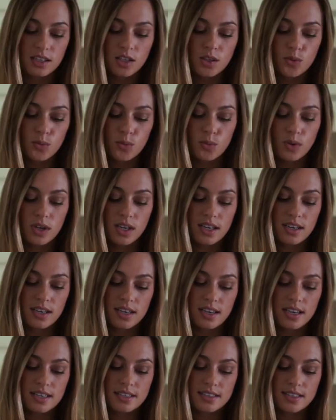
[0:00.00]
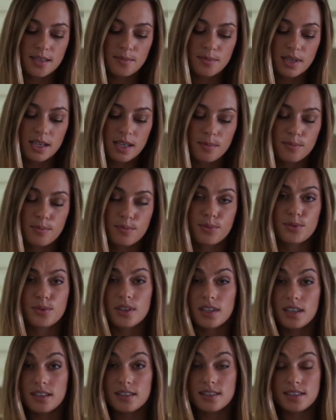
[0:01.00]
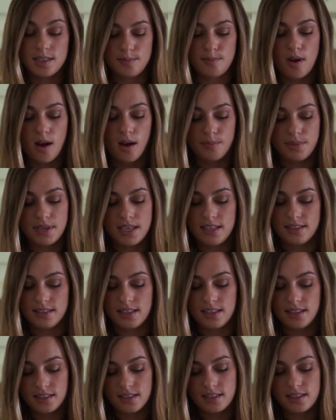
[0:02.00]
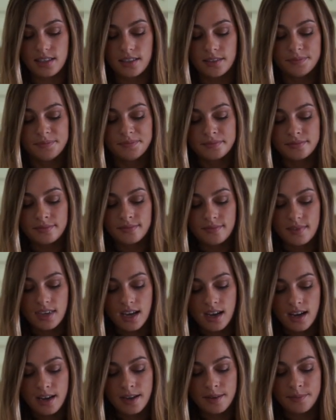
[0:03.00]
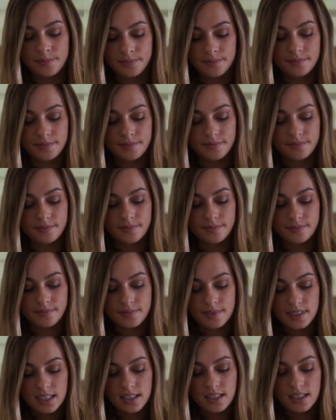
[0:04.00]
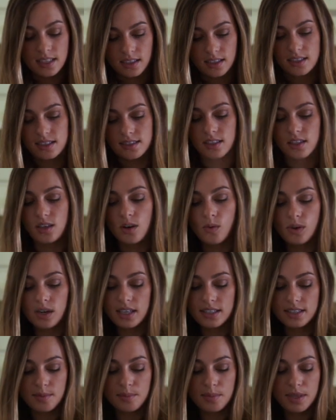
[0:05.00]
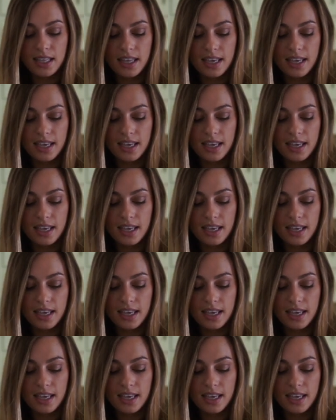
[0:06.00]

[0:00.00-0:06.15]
You want it to be pretty small pieces. Because you don't want it to be